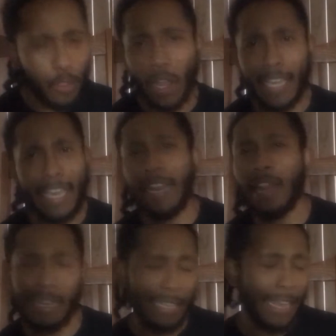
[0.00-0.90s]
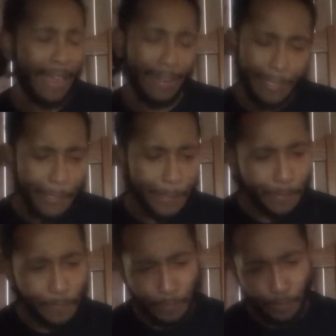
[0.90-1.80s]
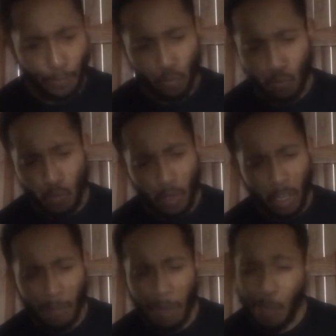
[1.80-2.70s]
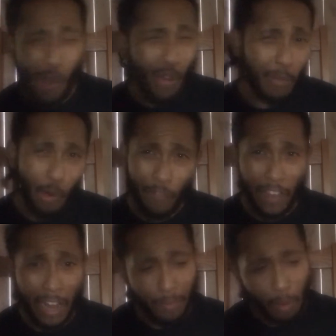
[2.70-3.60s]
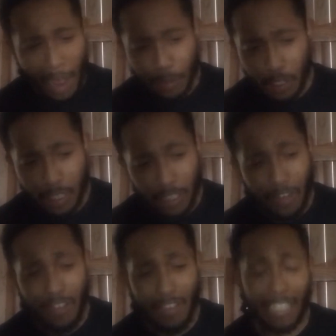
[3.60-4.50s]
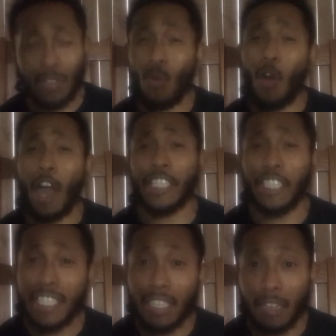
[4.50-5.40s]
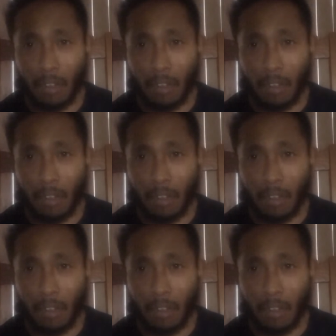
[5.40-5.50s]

I can't knock that. Maybe going a more favorable option. You got the Washington